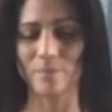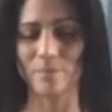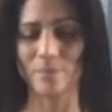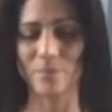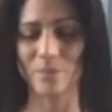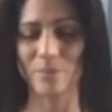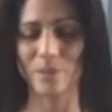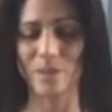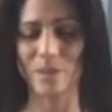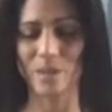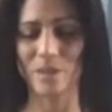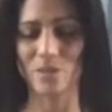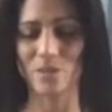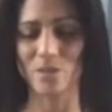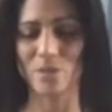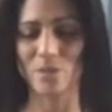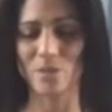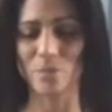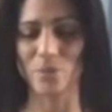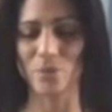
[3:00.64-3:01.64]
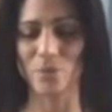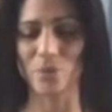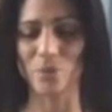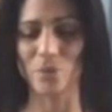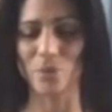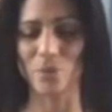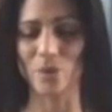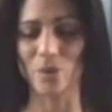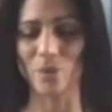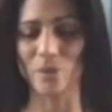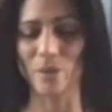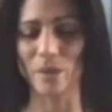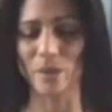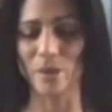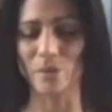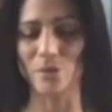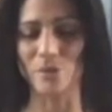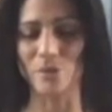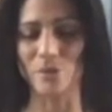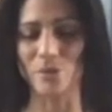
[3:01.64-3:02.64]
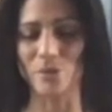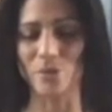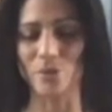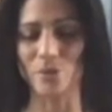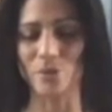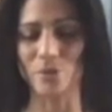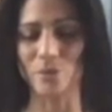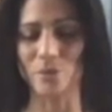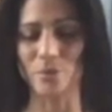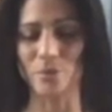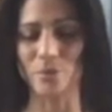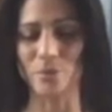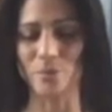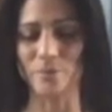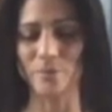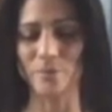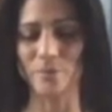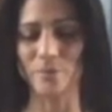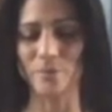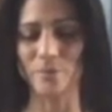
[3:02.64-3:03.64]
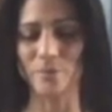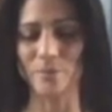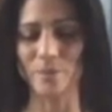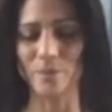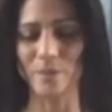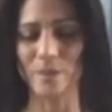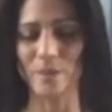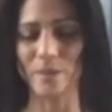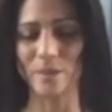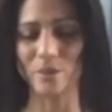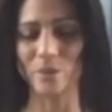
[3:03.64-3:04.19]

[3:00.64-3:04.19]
And kind of just pooling around you, a little